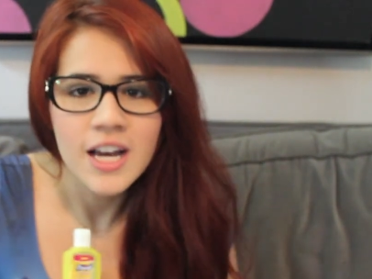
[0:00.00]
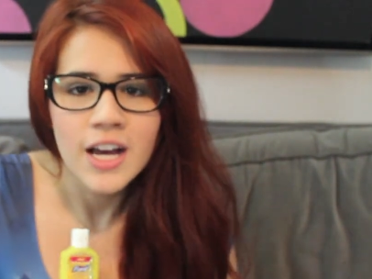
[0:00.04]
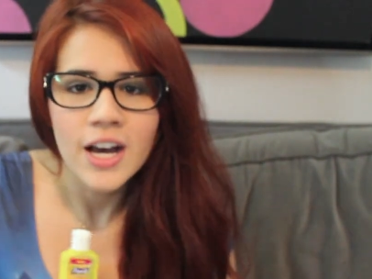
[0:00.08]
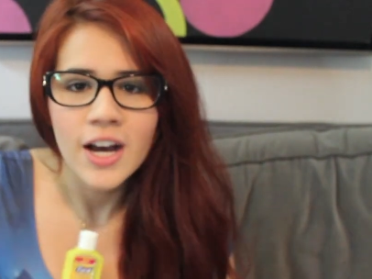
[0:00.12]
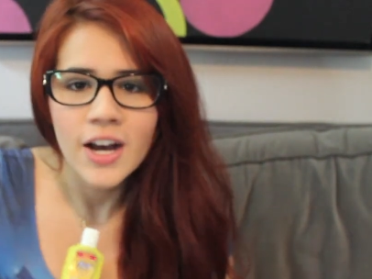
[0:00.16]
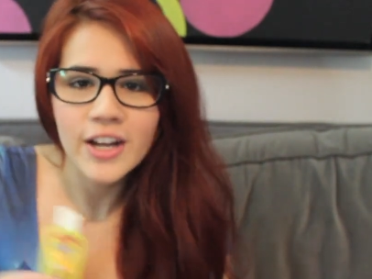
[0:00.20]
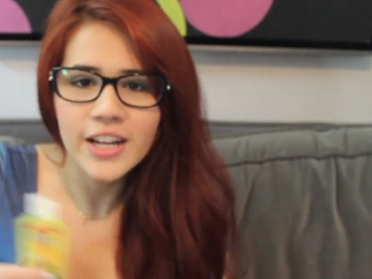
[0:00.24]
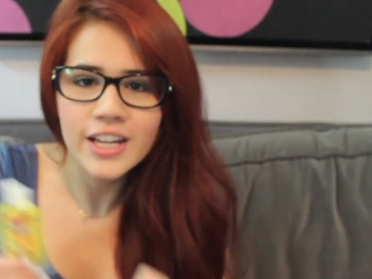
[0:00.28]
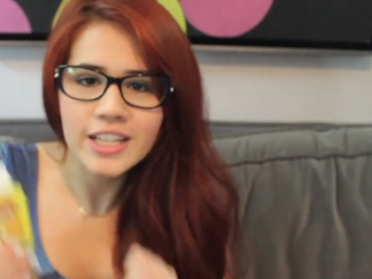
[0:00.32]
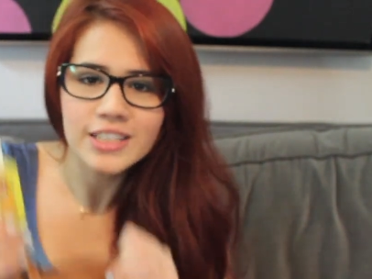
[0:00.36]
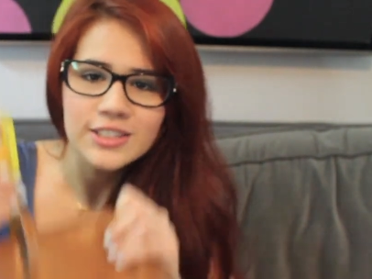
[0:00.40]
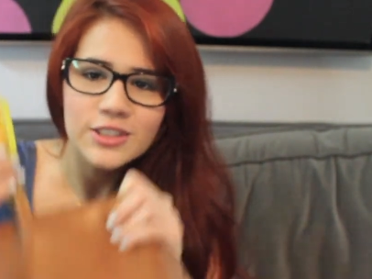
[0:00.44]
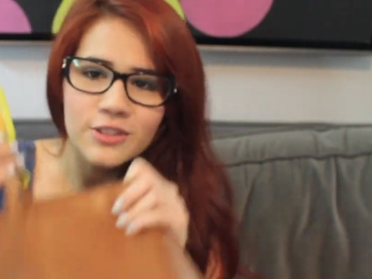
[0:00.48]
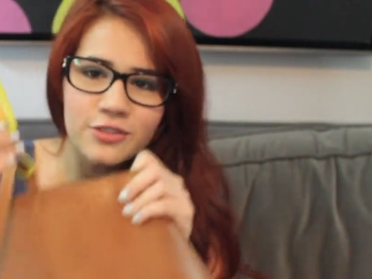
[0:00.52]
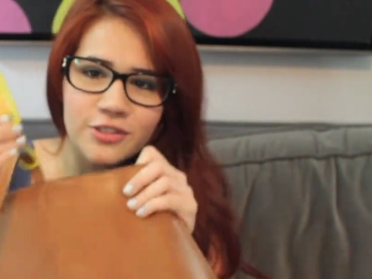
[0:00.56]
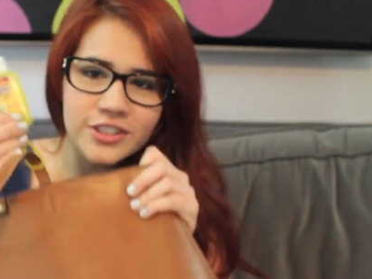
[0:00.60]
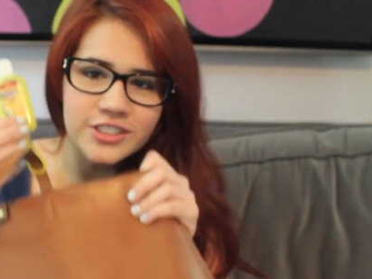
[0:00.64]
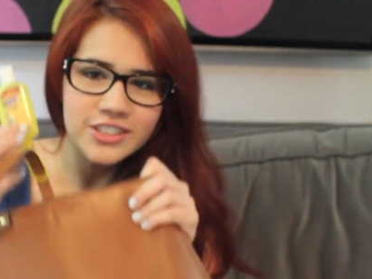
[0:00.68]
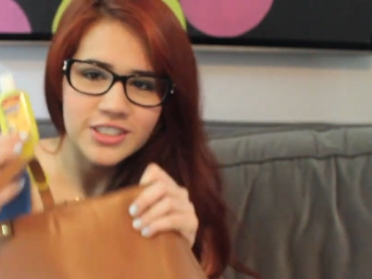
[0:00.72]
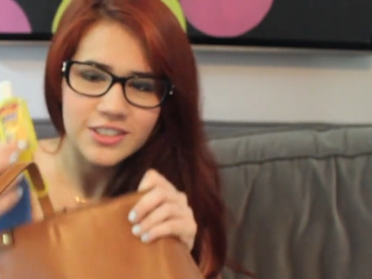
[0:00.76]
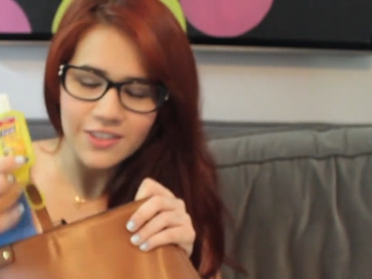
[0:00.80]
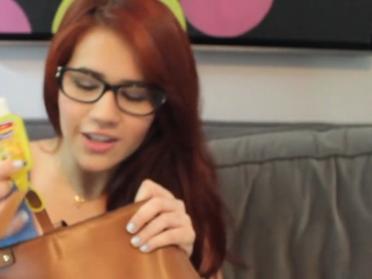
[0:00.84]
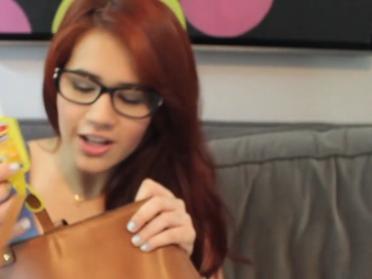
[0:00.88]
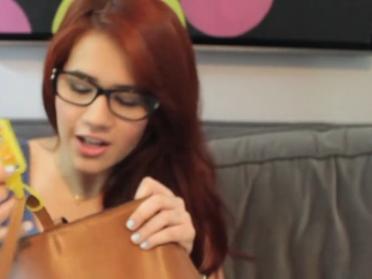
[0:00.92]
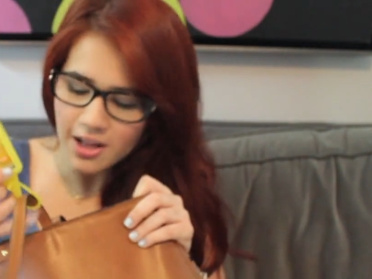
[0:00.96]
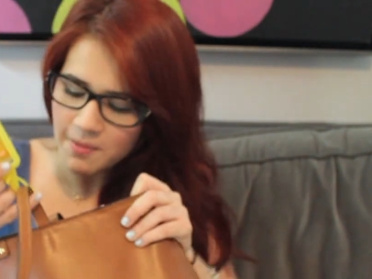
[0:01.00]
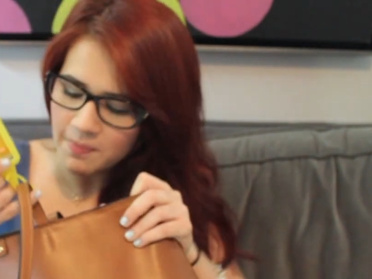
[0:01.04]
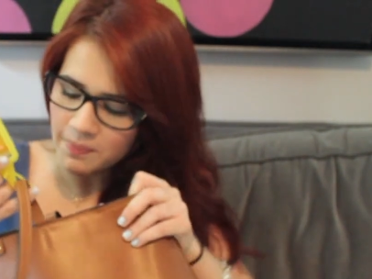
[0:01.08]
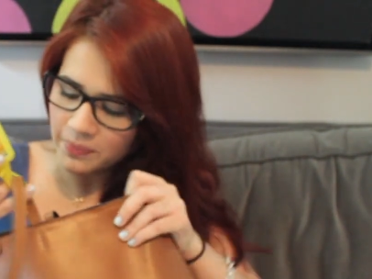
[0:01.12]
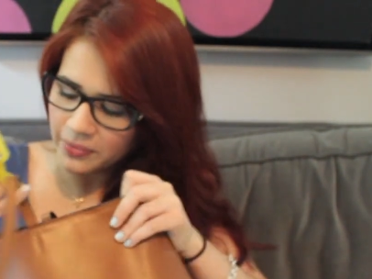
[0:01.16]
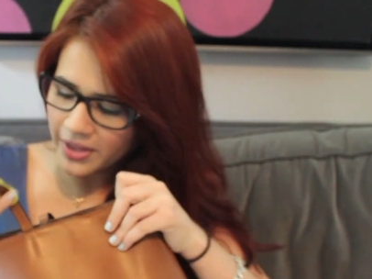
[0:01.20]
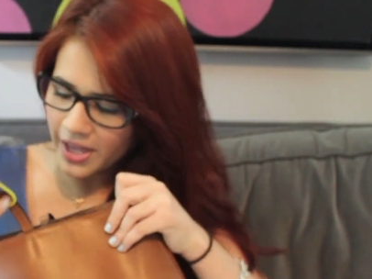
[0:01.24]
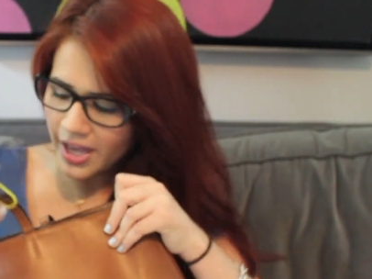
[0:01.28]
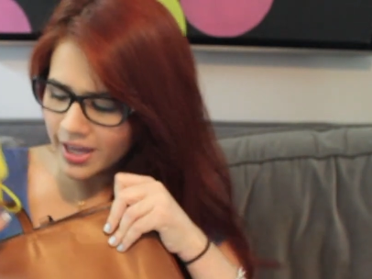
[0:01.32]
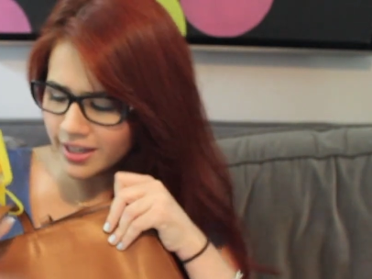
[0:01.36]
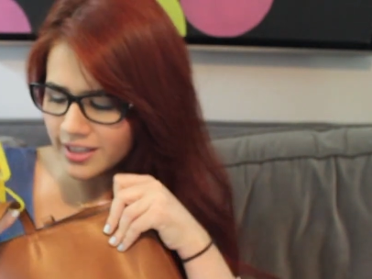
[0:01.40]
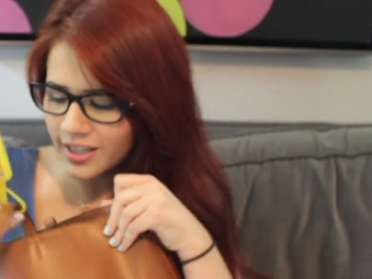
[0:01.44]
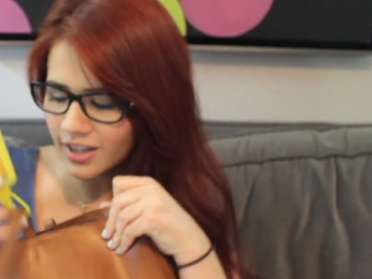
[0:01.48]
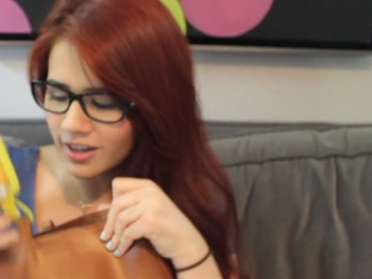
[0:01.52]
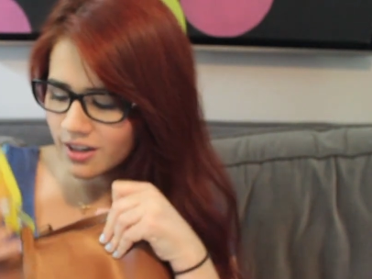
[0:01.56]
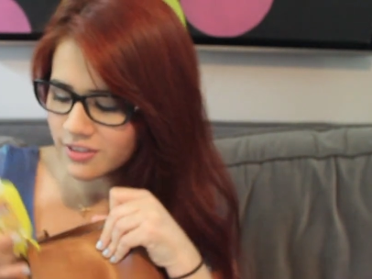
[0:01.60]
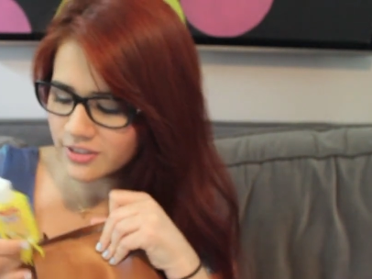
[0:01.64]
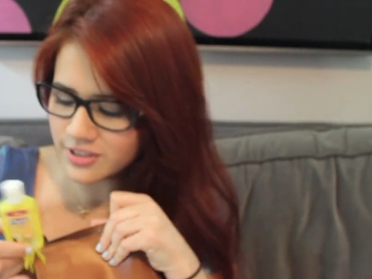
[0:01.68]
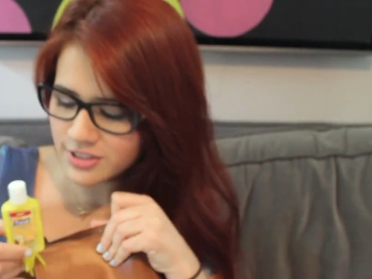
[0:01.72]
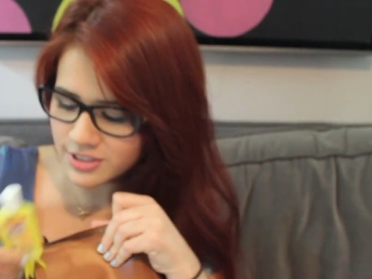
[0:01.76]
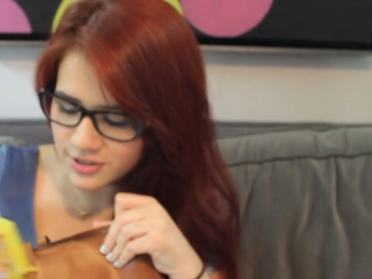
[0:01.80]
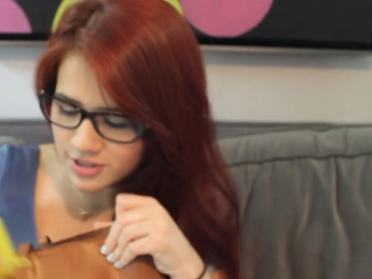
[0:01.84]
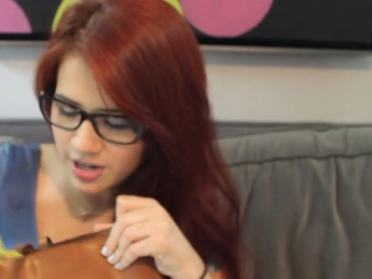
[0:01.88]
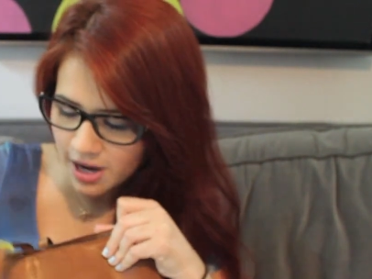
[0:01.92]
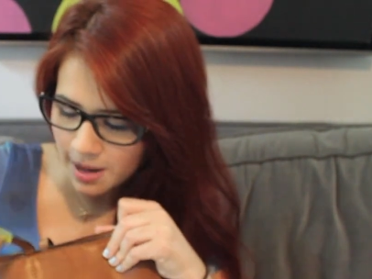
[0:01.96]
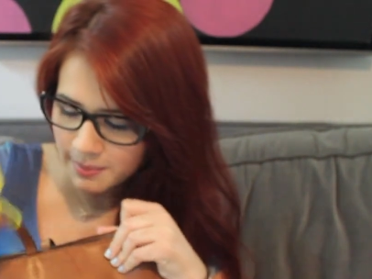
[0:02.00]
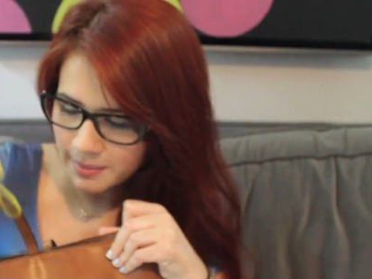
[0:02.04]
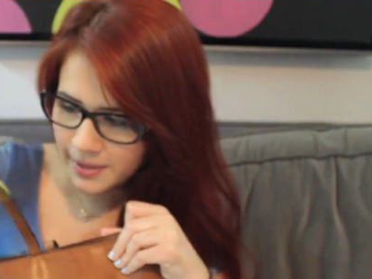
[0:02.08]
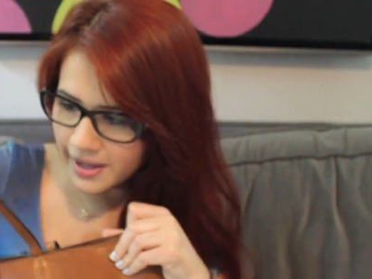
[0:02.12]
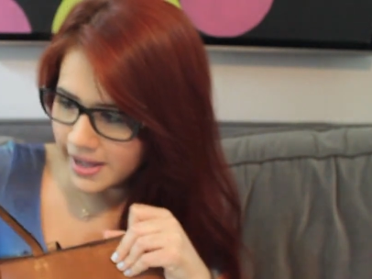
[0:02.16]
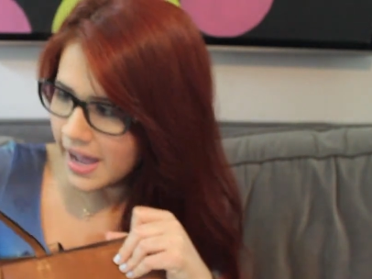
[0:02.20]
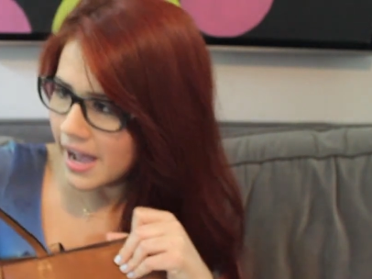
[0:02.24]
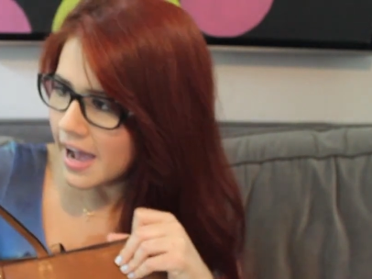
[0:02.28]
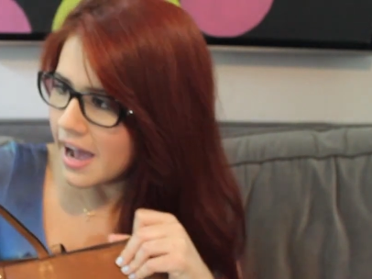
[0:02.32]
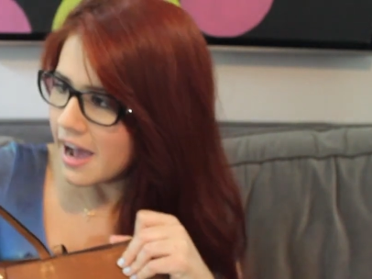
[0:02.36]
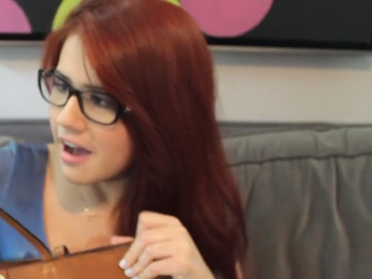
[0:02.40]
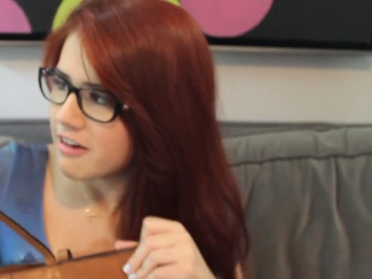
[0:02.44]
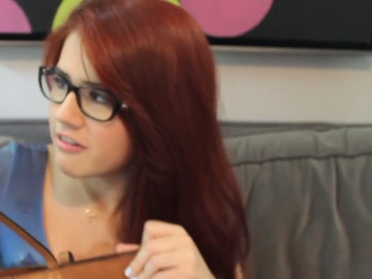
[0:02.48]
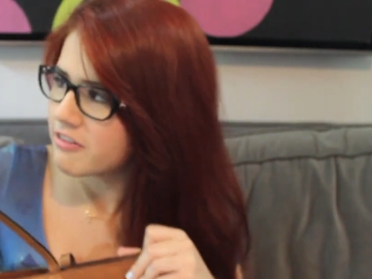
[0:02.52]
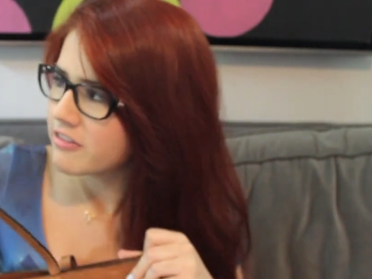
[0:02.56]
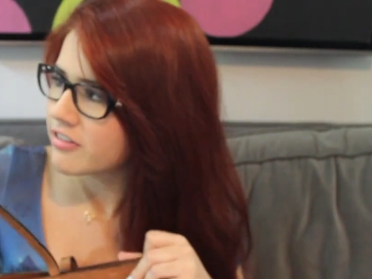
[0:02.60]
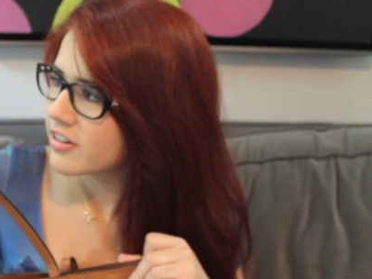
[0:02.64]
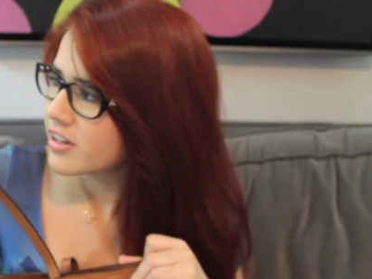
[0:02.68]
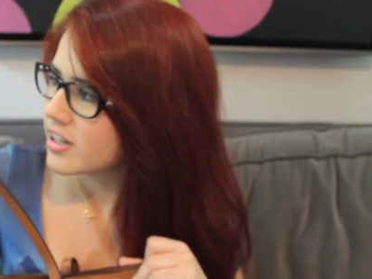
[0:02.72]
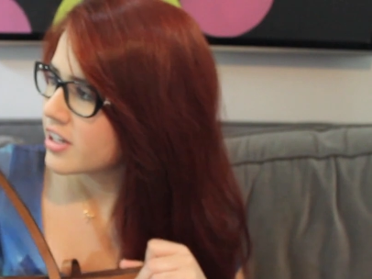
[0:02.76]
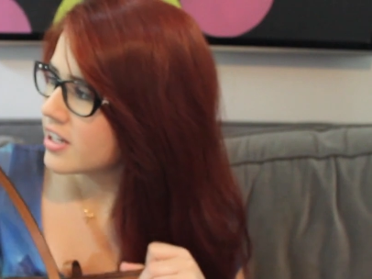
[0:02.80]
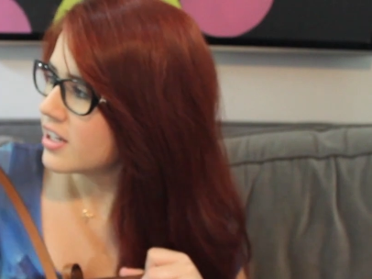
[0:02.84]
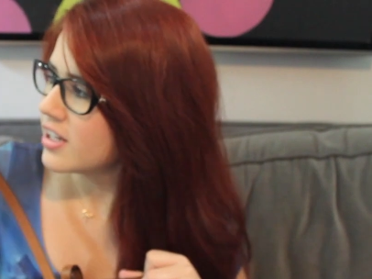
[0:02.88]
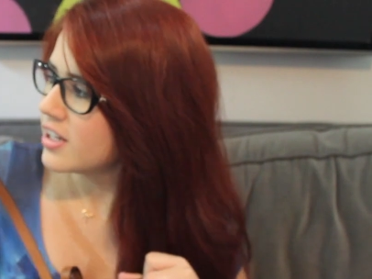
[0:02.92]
Okay, so first of all, hanging on the strap, I have